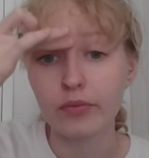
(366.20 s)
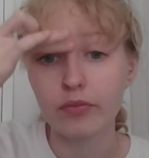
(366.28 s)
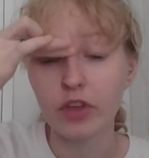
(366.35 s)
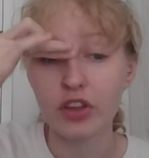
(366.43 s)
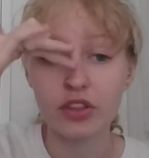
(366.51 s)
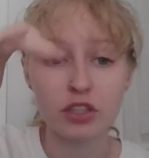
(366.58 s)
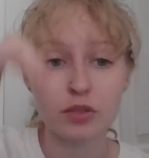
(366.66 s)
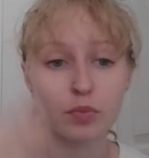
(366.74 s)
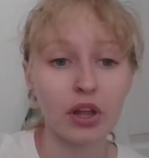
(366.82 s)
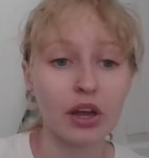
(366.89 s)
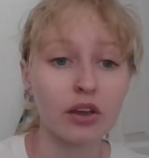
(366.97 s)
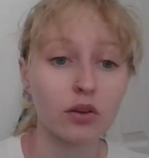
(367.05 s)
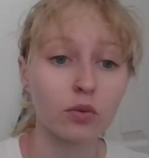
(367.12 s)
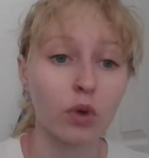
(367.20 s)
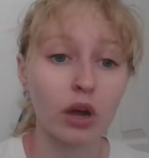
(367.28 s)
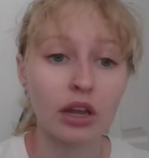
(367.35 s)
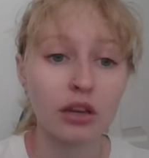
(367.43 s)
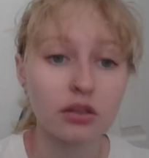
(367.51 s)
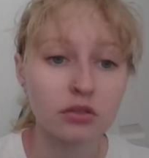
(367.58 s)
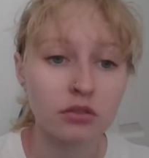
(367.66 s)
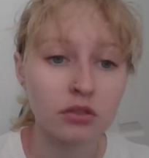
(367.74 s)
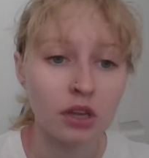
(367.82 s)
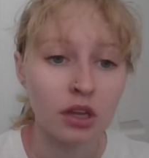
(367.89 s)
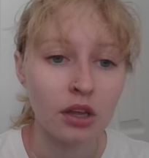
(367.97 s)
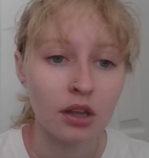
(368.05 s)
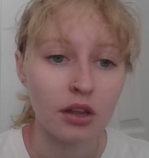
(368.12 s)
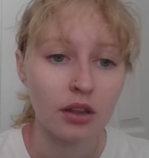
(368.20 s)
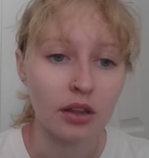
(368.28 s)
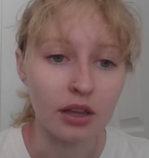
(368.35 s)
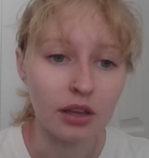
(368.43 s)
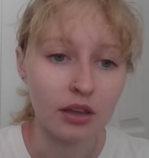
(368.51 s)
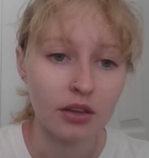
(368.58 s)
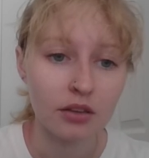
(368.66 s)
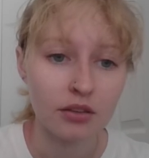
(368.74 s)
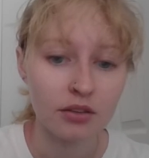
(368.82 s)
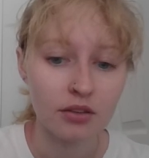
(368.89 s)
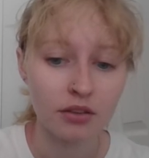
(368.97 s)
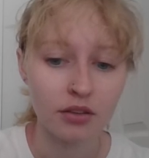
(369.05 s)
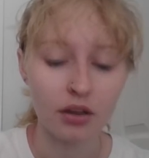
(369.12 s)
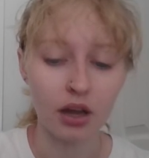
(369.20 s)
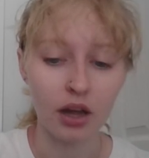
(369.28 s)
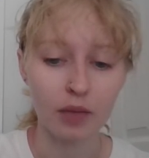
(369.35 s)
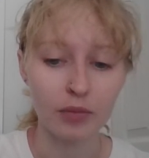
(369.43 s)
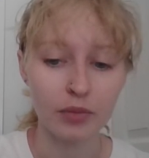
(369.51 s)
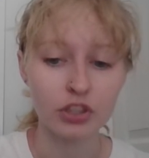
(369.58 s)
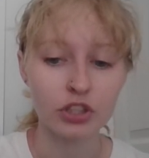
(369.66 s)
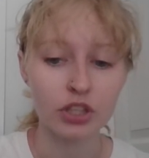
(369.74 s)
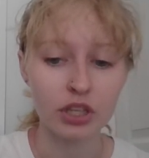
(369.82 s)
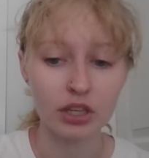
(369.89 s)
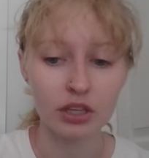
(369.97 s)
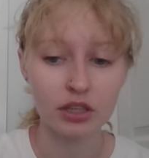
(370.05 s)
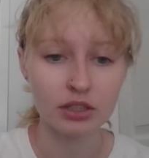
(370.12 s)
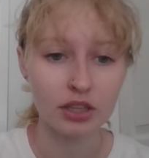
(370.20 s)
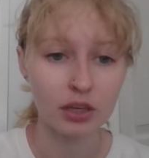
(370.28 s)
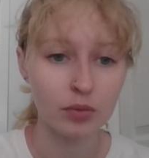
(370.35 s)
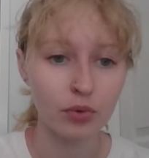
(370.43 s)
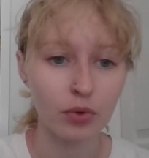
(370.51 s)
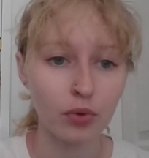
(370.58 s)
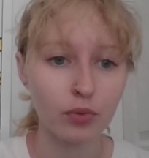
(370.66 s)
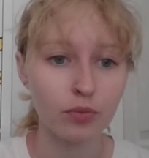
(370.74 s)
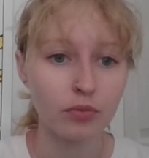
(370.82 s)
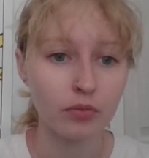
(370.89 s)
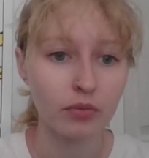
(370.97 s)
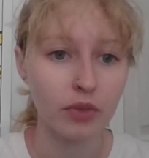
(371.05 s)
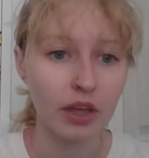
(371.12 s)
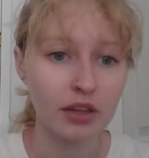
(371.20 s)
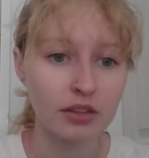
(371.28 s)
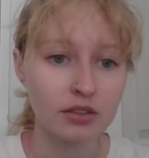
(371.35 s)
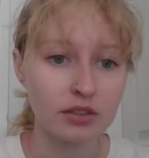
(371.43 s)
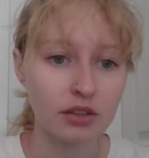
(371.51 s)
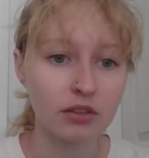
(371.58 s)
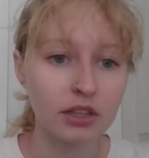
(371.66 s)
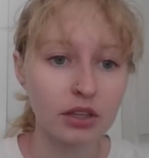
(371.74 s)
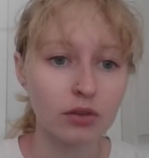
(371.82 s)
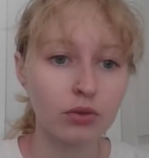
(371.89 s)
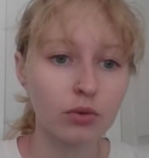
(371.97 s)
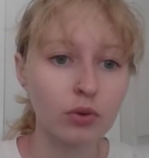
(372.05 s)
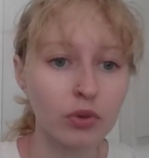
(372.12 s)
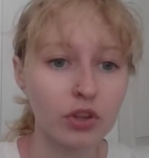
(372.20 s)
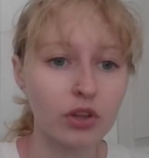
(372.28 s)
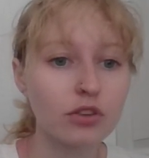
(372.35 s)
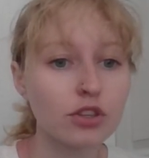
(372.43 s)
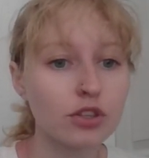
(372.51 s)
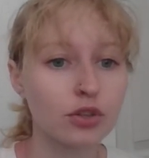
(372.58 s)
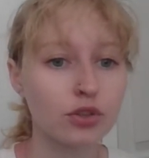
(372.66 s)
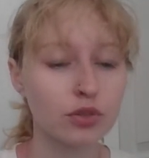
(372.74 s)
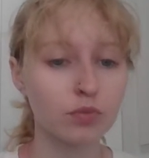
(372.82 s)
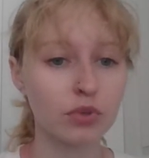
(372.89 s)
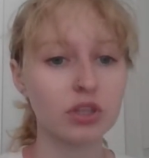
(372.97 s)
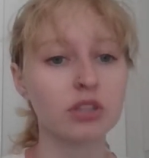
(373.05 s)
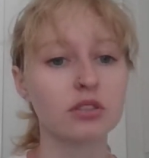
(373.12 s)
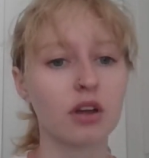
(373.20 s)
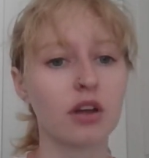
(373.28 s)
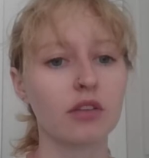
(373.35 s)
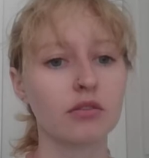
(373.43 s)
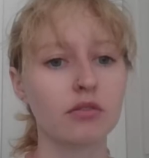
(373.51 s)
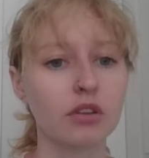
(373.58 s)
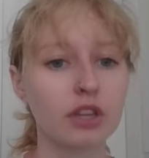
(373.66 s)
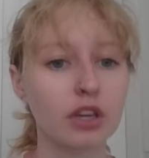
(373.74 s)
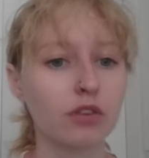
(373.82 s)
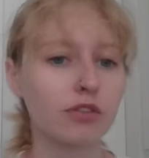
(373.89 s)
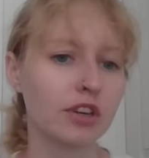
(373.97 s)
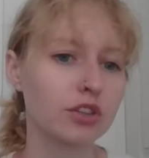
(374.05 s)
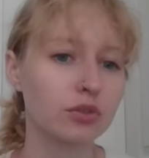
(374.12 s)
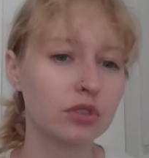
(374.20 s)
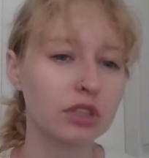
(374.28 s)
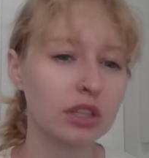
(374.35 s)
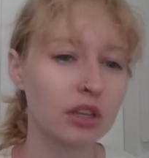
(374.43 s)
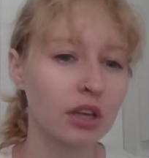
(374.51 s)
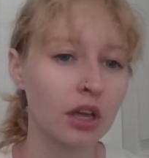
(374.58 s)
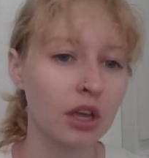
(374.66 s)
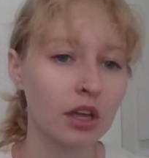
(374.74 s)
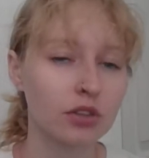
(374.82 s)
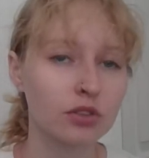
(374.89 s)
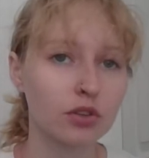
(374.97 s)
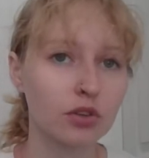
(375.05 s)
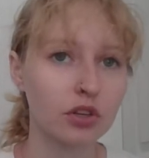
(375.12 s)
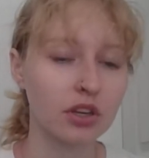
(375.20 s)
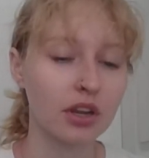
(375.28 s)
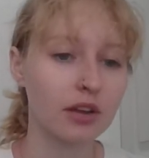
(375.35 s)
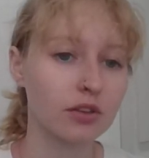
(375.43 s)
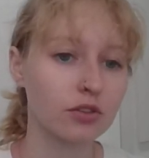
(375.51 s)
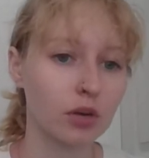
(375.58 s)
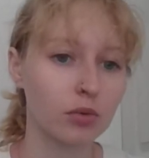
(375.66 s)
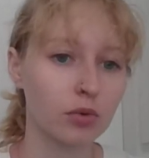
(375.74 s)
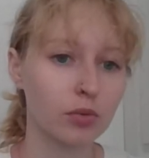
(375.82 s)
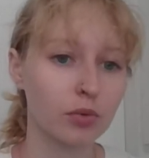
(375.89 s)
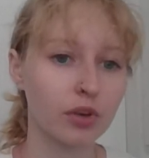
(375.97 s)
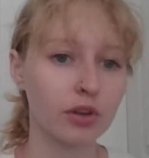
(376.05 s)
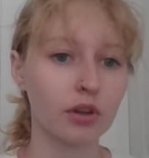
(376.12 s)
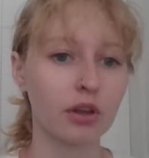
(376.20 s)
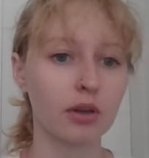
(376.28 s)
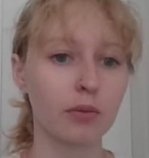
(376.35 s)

nothing's black and white. Like the cheating example, it's illegal with your institution, but it's not illegal federally, so you can get in trouble, but